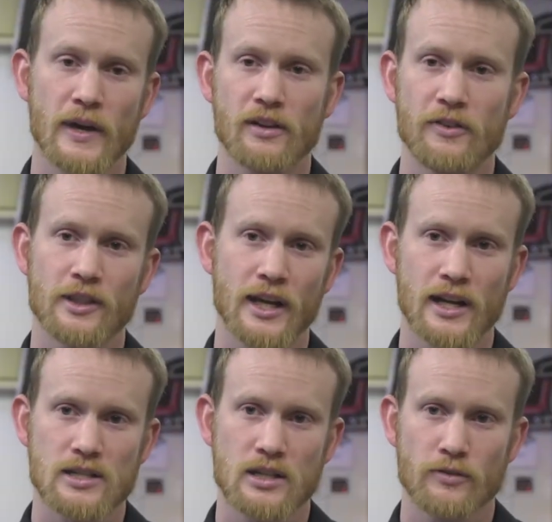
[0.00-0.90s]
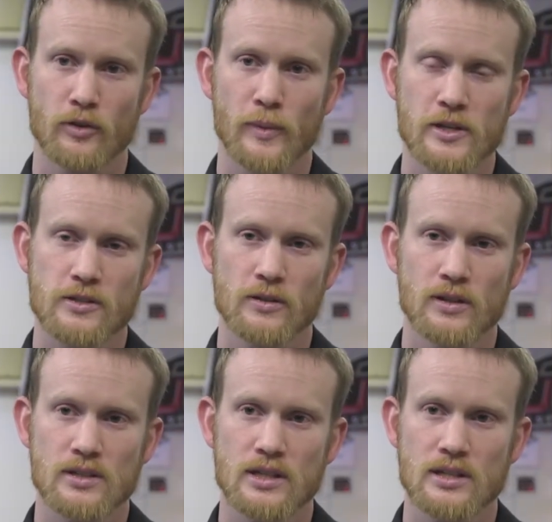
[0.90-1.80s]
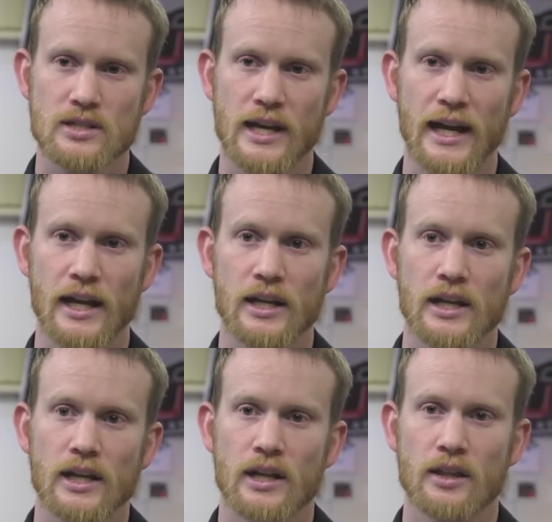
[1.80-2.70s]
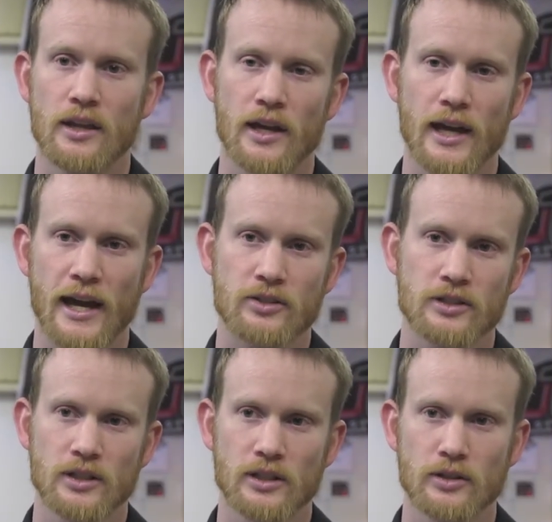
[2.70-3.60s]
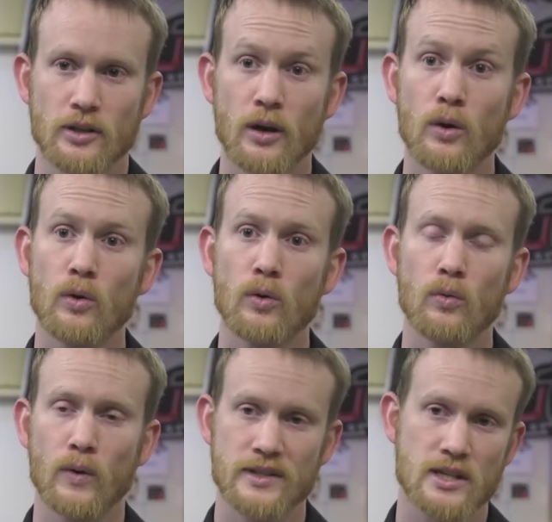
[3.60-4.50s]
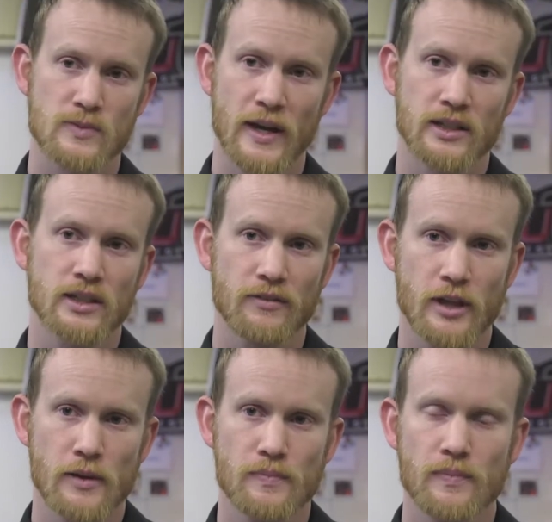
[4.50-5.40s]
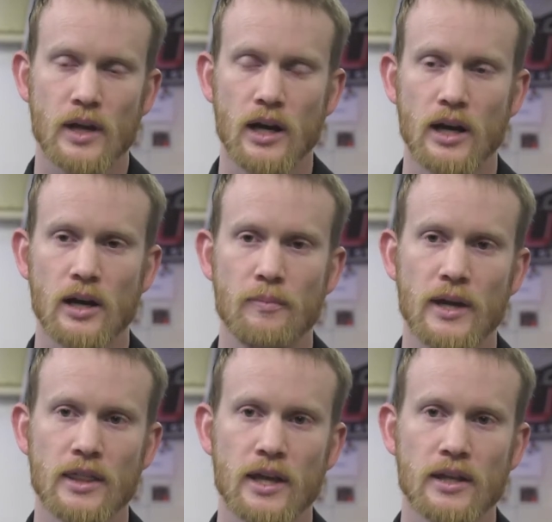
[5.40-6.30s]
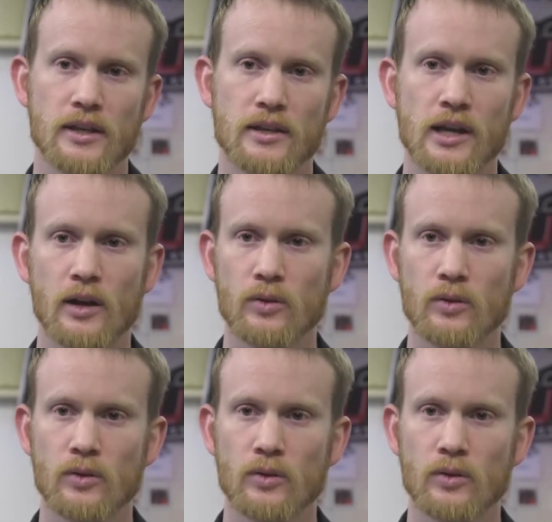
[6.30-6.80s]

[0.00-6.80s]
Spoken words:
benefit that I see for my students is that they actually know what's expected of them, and then not